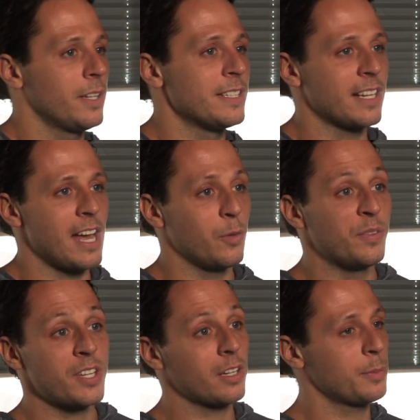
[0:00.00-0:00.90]
is a guy that we've
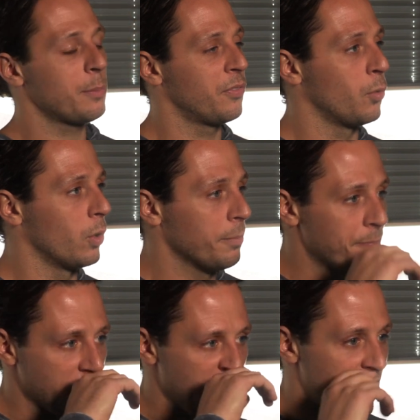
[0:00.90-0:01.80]
talked about before,
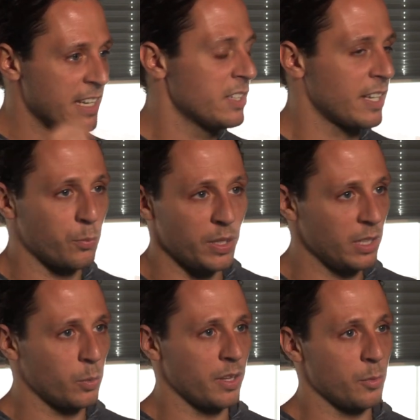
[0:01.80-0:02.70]
and he's like really
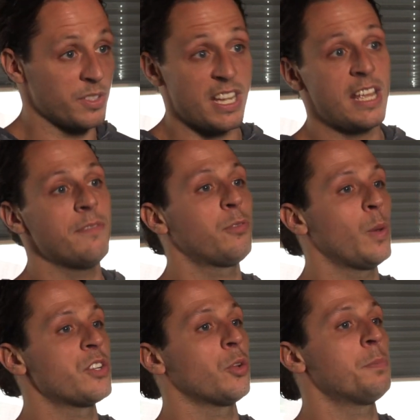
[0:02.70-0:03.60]
one of the most
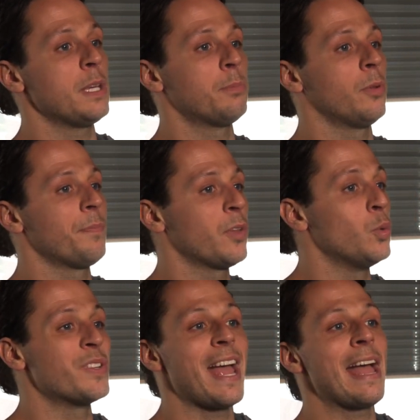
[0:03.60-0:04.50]
influential people
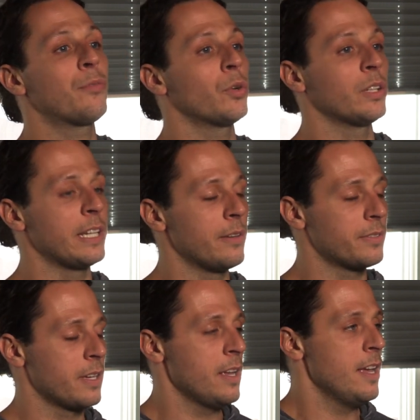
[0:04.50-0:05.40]
who's ever lived.
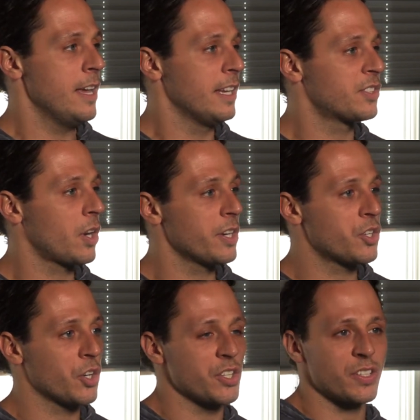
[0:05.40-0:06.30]
He started churches